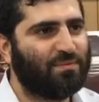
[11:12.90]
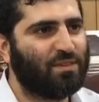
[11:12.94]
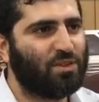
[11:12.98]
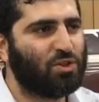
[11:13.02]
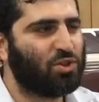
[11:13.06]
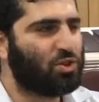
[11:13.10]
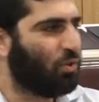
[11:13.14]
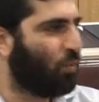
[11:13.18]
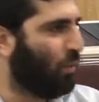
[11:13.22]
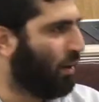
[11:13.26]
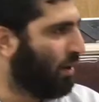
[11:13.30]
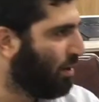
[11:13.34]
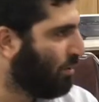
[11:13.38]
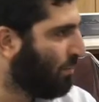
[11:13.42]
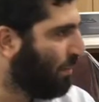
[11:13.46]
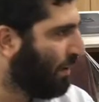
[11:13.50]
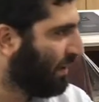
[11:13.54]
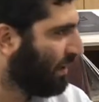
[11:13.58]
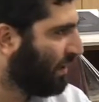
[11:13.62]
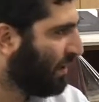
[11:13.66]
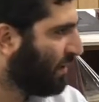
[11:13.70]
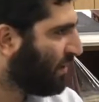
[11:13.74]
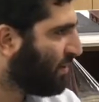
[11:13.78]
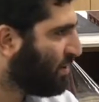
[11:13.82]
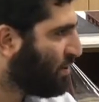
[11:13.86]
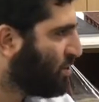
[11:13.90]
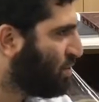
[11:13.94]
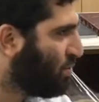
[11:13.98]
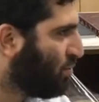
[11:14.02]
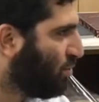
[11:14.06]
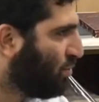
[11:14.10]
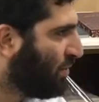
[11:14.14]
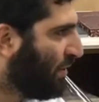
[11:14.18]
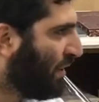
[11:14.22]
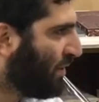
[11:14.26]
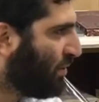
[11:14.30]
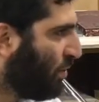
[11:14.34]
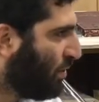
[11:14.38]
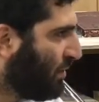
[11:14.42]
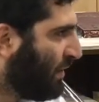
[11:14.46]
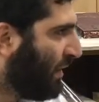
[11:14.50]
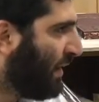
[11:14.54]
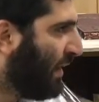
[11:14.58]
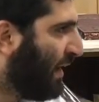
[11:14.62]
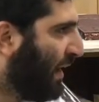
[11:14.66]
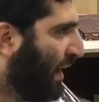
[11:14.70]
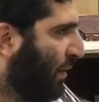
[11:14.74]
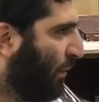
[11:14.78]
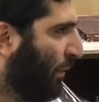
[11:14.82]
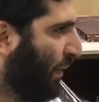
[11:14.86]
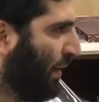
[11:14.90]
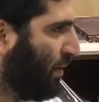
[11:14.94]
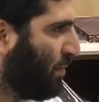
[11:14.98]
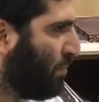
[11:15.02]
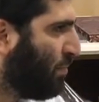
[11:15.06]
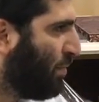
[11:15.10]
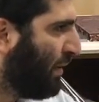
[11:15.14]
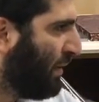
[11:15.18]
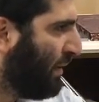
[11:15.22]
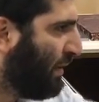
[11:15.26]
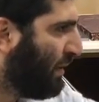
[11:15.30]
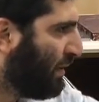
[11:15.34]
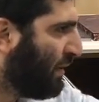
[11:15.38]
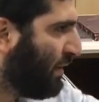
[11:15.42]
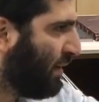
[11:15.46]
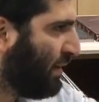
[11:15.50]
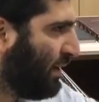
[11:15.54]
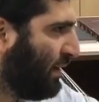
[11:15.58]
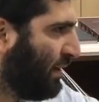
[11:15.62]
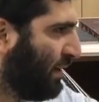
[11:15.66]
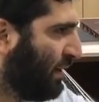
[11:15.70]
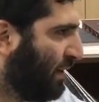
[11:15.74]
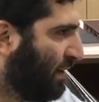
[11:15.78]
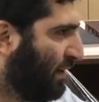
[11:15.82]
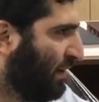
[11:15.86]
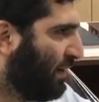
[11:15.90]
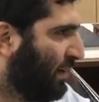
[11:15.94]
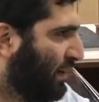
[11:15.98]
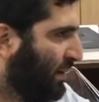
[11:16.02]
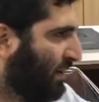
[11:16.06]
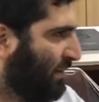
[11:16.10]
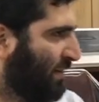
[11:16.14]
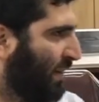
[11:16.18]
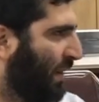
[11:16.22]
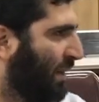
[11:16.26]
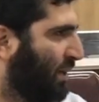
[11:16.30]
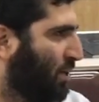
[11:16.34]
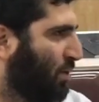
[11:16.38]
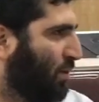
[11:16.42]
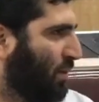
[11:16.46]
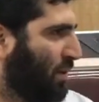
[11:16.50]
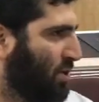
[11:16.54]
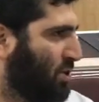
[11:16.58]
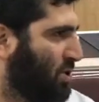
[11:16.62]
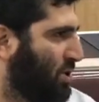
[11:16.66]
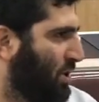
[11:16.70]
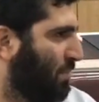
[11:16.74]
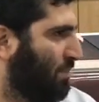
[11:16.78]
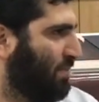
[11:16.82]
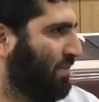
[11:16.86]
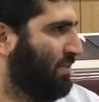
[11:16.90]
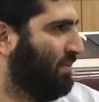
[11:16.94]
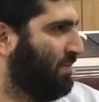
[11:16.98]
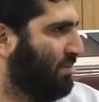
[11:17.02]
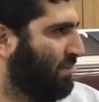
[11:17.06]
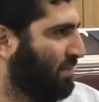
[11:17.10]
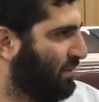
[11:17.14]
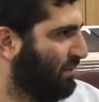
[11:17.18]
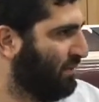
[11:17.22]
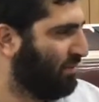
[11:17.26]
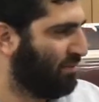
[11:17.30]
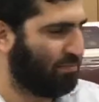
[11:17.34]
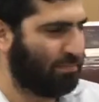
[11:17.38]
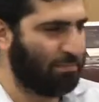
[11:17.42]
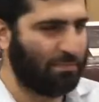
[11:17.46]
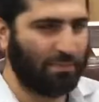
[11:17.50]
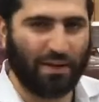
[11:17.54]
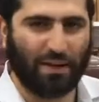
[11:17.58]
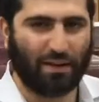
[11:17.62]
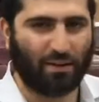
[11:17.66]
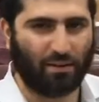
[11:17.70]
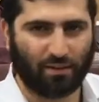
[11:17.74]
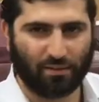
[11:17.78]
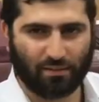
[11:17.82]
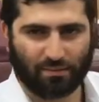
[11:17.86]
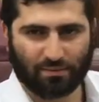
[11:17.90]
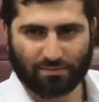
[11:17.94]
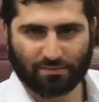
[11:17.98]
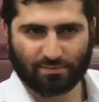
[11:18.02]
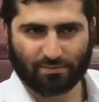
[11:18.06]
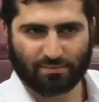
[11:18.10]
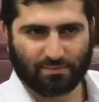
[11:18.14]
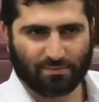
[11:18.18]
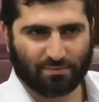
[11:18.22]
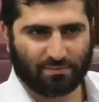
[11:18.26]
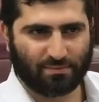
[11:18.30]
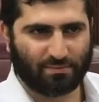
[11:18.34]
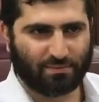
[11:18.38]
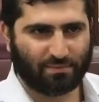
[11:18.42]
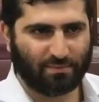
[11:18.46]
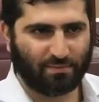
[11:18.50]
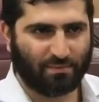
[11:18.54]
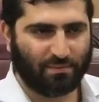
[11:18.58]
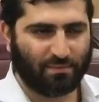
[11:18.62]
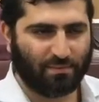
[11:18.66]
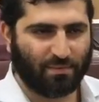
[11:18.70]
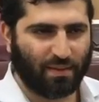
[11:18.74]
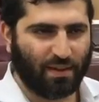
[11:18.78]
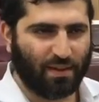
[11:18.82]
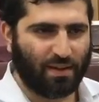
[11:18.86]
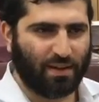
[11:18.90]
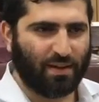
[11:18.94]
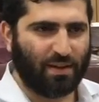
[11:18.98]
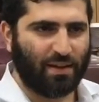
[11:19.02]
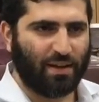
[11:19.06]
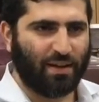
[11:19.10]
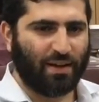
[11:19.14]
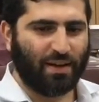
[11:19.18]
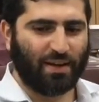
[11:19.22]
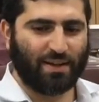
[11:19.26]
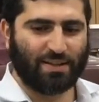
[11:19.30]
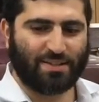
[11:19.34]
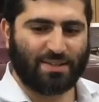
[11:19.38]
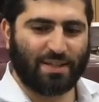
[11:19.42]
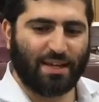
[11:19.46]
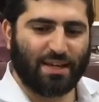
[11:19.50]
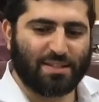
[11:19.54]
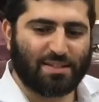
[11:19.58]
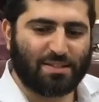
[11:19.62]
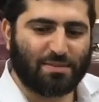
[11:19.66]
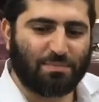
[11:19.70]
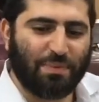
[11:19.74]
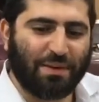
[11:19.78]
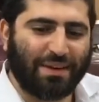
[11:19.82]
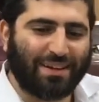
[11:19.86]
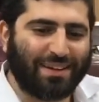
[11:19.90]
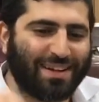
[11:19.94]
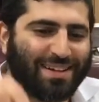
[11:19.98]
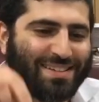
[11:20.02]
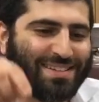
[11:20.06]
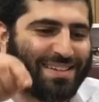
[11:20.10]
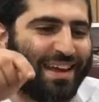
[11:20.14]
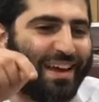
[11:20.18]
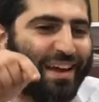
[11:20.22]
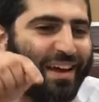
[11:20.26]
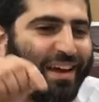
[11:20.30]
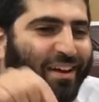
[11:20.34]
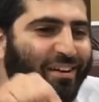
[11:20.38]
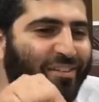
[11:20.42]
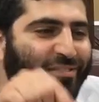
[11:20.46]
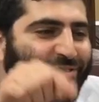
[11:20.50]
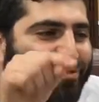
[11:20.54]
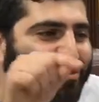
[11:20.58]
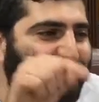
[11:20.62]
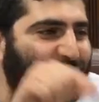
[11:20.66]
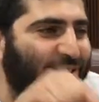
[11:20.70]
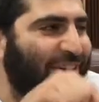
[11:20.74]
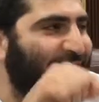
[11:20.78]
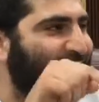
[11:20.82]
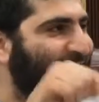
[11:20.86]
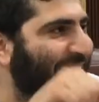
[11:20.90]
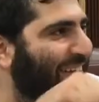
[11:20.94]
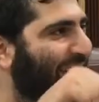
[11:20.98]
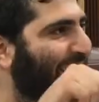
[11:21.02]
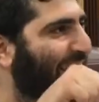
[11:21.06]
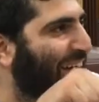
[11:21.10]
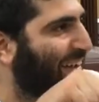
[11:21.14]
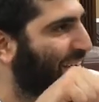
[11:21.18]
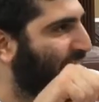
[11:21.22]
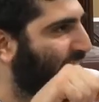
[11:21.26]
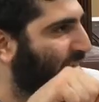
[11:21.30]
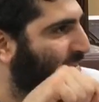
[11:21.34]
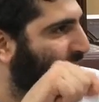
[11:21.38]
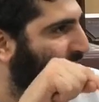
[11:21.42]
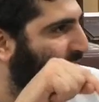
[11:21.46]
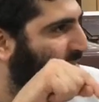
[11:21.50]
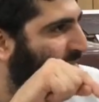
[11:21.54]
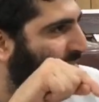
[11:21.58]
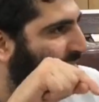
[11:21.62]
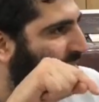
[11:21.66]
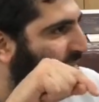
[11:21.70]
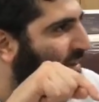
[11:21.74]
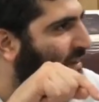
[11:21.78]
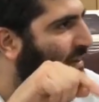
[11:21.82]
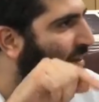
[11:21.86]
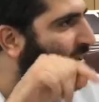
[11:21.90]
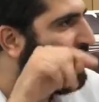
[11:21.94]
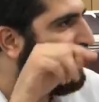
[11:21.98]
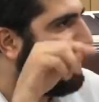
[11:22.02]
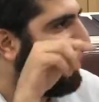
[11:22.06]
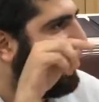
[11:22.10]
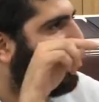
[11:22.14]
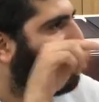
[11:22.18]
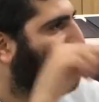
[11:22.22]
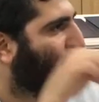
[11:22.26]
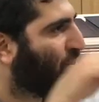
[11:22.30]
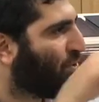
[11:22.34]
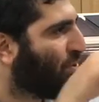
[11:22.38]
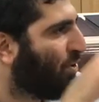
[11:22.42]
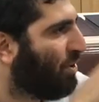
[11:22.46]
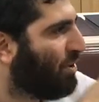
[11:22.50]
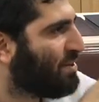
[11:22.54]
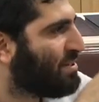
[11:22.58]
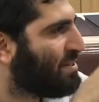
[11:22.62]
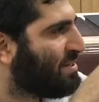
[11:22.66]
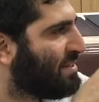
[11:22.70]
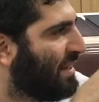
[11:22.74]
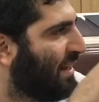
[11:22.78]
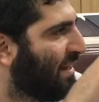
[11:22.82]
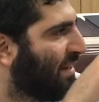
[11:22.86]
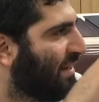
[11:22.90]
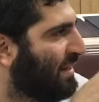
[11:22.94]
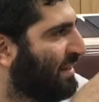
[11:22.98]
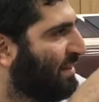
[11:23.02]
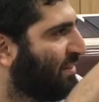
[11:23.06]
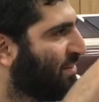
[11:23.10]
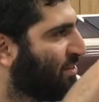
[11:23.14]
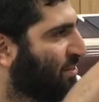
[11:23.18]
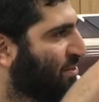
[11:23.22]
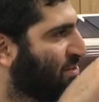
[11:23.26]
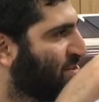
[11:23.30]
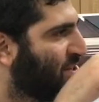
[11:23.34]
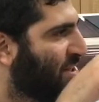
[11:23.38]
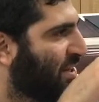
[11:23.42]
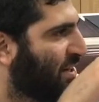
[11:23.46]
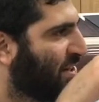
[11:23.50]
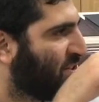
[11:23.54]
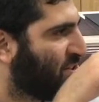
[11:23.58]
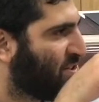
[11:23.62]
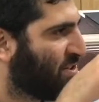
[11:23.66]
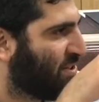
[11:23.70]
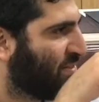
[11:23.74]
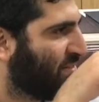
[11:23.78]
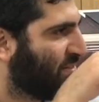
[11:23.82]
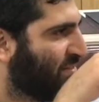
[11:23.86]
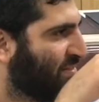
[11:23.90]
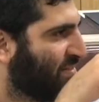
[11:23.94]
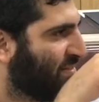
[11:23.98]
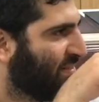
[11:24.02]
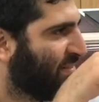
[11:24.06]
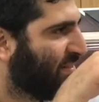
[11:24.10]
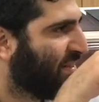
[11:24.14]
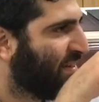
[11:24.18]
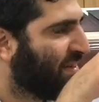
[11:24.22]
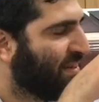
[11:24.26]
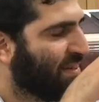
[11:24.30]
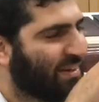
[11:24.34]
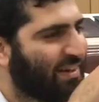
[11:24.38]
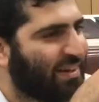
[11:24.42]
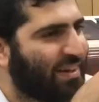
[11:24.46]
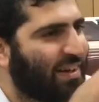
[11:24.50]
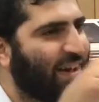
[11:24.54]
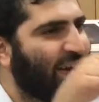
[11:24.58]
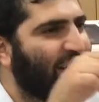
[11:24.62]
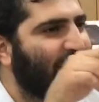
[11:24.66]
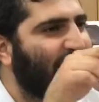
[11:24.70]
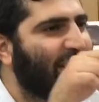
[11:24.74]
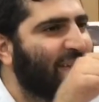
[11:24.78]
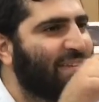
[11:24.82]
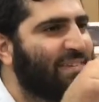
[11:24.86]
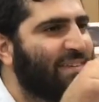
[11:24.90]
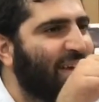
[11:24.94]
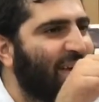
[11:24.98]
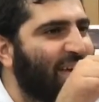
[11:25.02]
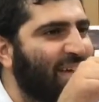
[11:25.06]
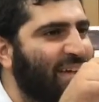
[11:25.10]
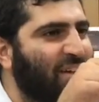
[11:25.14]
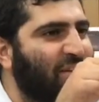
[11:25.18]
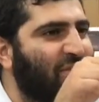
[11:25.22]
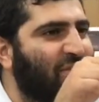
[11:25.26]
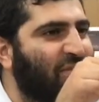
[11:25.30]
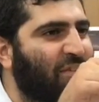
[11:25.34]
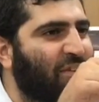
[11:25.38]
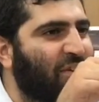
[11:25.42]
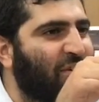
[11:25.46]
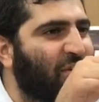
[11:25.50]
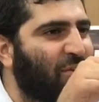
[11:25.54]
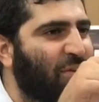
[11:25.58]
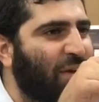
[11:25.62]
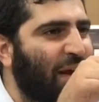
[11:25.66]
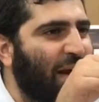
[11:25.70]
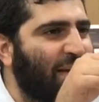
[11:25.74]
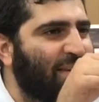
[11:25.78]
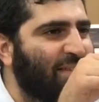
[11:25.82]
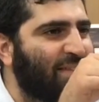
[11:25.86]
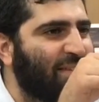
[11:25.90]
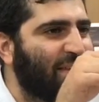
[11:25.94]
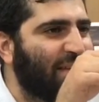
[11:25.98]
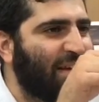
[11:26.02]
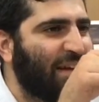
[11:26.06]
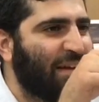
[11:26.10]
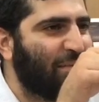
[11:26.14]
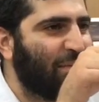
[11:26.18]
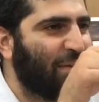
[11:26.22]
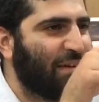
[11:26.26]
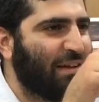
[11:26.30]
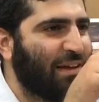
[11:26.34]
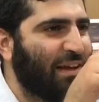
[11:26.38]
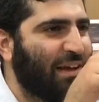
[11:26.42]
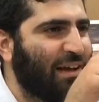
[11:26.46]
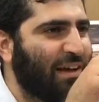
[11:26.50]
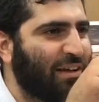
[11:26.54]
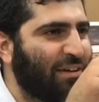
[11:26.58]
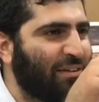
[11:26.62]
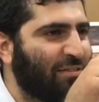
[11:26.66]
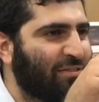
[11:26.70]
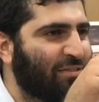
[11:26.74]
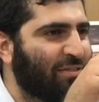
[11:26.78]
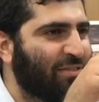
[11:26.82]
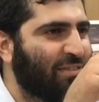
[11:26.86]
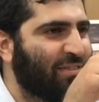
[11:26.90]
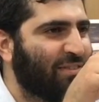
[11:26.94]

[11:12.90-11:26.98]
So why are you making a Sudat Hodaya? Why are you bring uh, thank you Hashem meal? He says, because every day I cross that intersection and I take it for granted I'm alive.